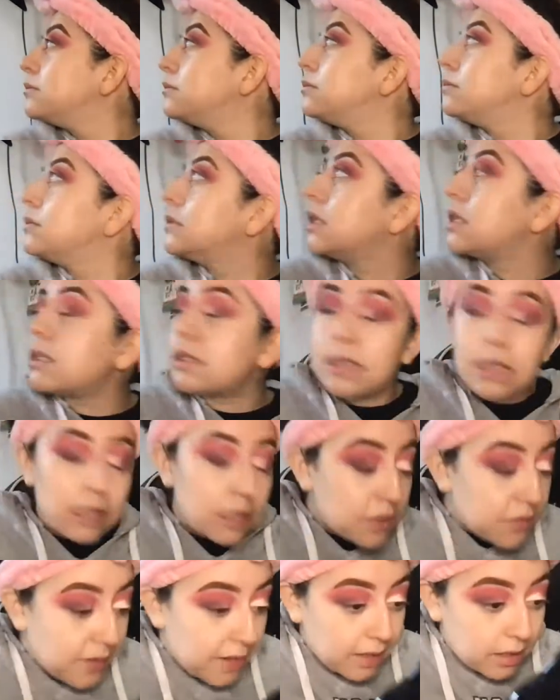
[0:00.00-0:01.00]
The
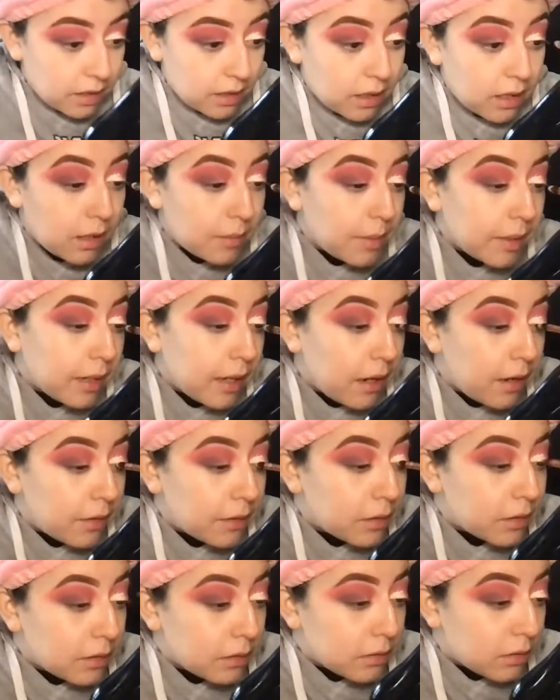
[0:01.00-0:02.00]
sun's finally coming out.
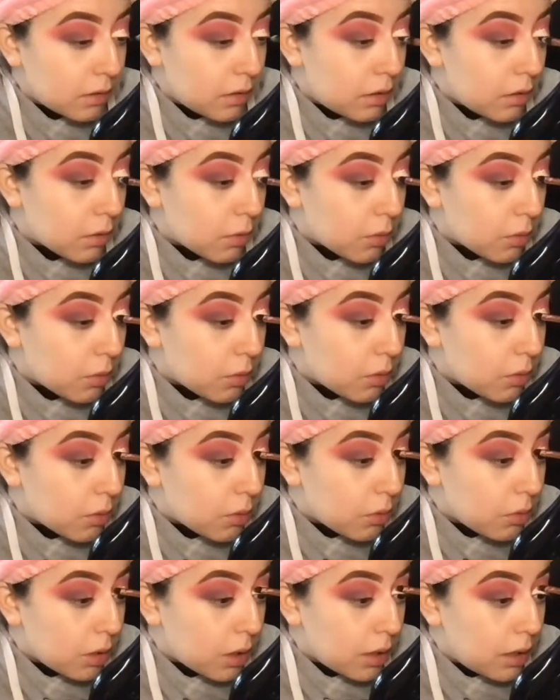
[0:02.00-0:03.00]
Oh,
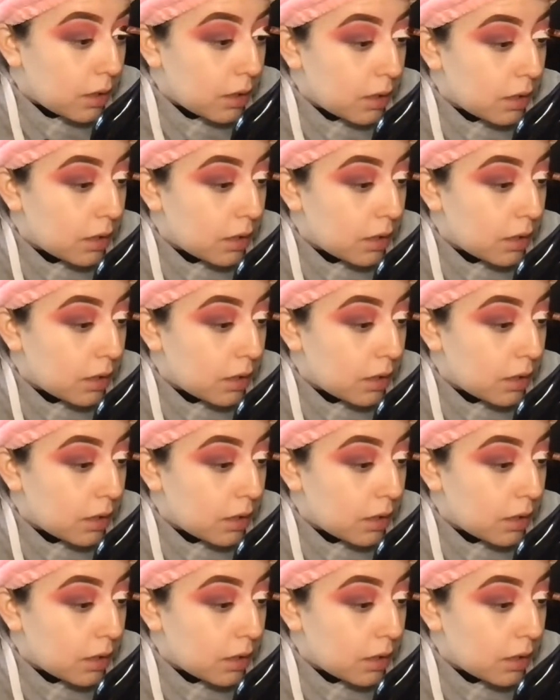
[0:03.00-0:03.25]
crud.